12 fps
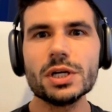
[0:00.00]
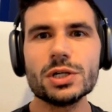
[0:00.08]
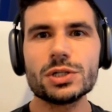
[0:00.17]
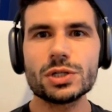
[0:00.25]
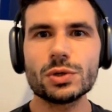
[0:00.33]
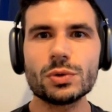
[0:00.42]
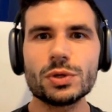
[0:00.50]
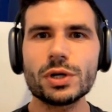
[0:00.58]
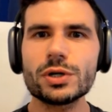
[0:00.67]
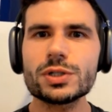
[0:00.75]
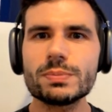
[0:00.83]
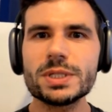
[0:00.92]
So there
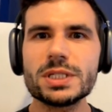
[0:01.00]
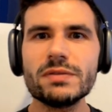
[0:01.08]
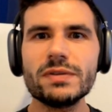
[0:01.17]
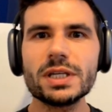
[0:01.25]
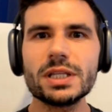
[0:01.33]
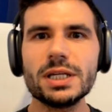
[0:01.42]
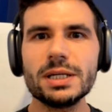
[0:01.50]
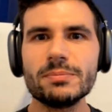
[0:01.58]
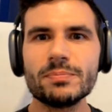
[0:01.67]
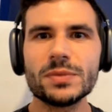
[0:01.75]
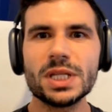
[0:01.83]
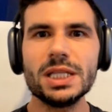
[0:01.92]
are specifically
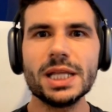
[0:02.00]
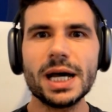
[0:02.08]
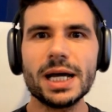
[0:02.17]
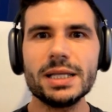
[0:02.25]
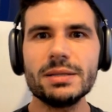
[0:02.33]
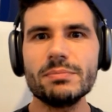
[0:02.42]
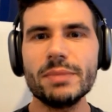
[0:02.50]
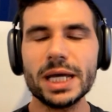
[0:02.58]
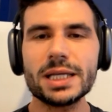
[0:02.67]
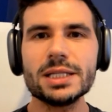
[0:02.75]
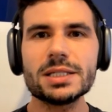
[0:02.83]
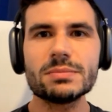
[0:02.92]
9
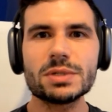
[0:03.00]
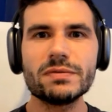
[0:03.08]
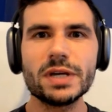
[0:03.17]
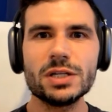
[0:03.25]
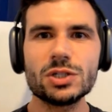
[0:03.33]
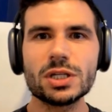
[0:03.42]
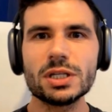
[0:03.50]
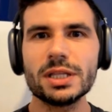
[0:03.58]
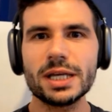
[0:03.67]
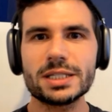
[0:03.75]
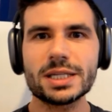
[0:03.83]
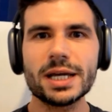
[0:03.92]
mechanisms of aging
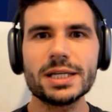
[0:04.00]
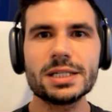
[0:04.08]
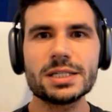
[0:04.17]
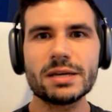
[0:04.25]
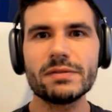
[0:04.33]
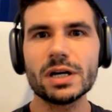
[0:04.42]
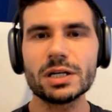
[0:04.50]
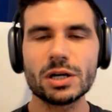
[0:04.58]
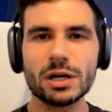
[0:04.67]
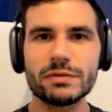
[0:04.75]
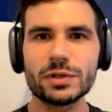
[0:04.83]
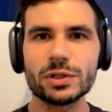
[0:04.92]
that scientists have
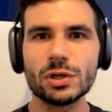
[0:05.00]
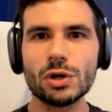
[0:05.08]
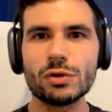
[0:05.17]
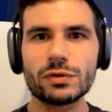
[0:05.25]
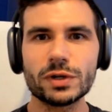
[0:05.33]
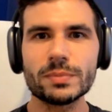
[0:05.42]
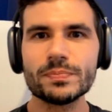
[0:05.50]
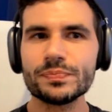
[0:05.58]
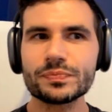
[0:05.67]
uncovered over